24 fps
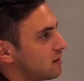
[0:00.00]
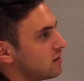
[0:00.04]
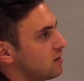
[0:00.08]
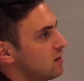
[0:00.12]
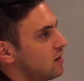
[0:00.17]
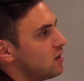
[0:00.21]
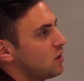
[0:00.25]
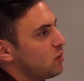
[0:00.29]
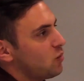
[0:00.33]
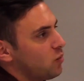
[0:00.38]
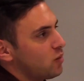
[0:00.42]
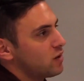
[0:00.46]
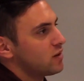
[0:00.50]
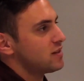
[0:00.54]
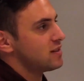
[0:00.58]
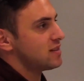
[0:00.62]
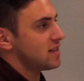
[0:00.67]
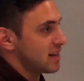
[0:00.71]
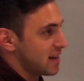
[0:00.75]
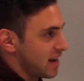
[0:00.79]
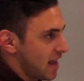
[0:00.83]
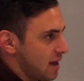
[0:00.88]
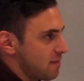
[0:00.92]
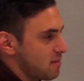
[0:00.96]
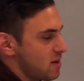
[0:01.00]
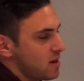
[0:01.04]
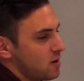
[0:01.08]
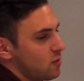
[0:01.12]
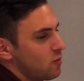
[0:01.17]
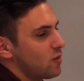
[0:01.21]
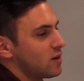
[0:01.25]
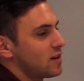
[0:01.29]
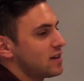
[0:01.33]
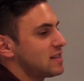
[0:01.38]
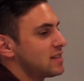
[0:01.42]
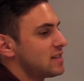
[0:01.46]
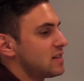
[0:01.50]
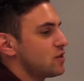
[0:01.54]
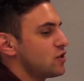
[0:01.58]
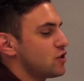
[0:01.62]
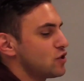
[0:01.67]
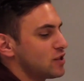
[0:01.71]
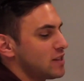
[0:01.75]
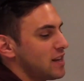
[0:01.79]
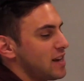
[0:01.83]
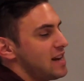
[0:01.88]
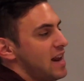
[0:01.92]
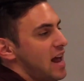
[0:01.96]
that one is to name it and one is to
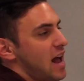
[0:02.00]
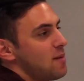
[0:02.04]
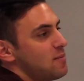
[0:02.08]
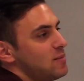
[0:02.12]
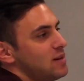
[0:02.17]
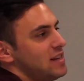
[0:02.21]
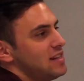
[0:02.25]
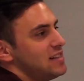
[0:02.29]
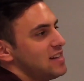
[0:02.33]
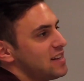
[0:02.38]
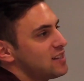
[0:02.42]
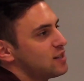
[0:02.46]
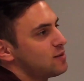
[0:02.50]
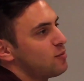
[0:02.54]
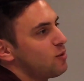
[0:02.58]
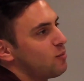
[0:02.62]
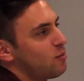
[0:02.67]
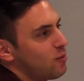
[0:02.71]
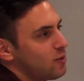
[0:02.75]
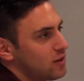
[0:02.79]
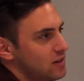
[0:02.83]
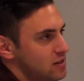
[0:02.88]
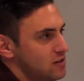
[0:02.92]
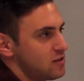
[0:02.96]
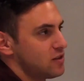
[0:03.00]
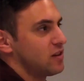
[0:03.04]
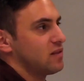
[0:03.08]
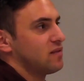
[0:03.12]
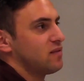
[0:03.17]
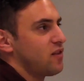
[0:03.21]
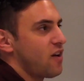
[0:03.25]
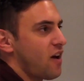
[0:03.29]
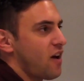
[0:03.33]
decide how many decimal points you can